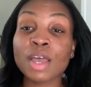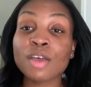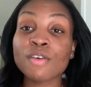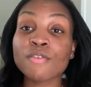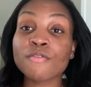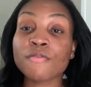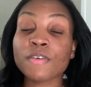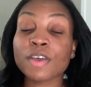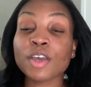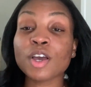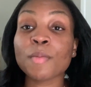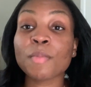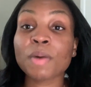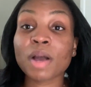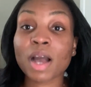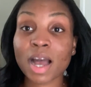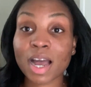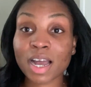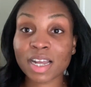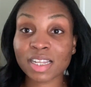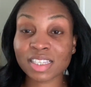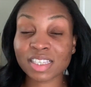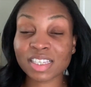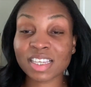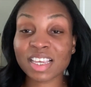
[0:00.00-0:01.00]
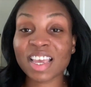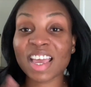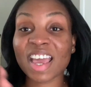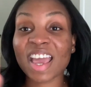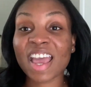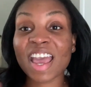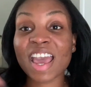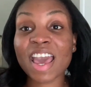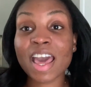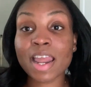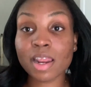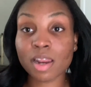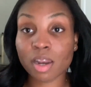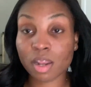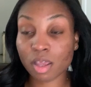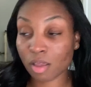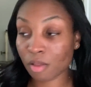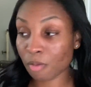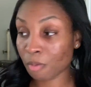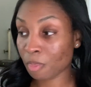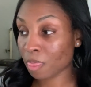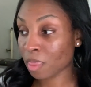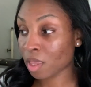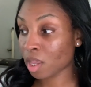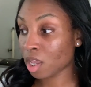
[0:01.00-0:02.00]
Film content, edit
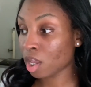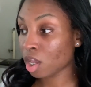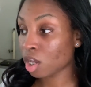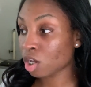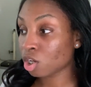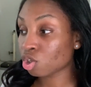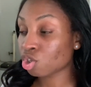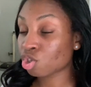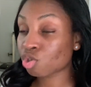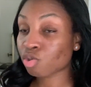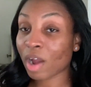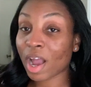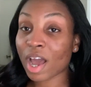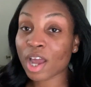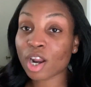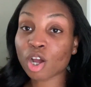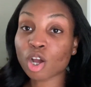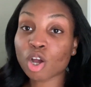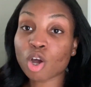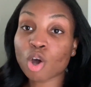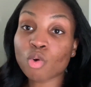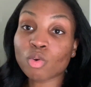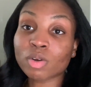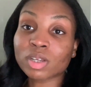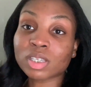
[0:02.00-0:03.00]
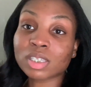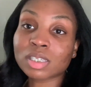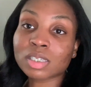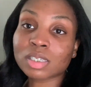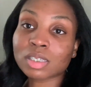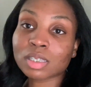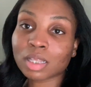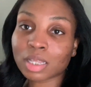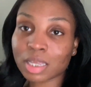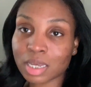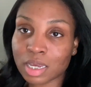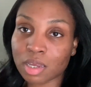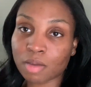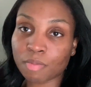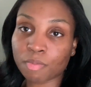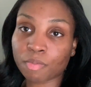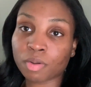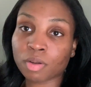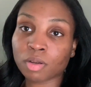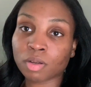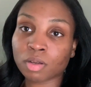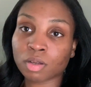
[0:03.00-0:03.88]
it. Try to go to sleep